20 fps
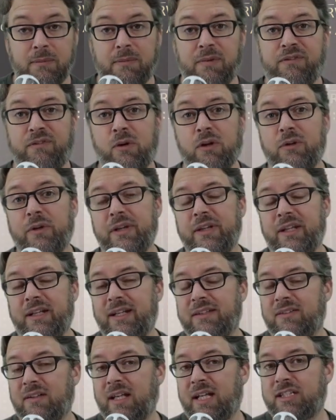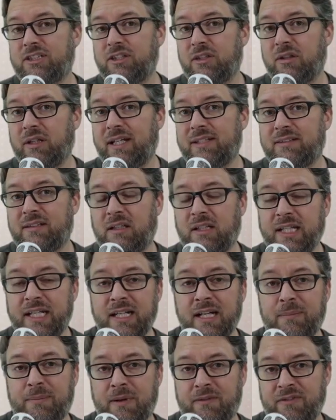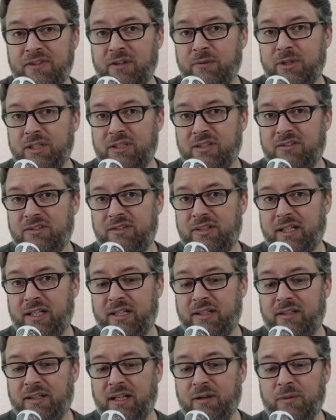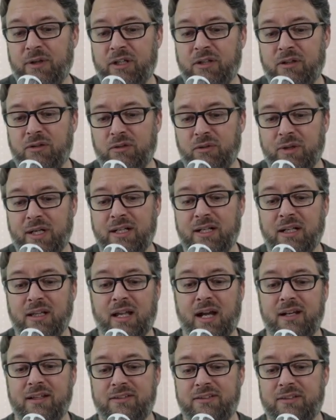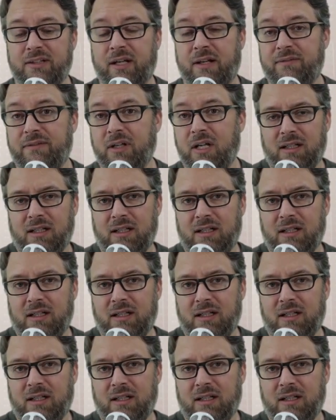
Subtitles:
Before going to the next lecture, let's clean up everything we just did, and we created a lot of stuff.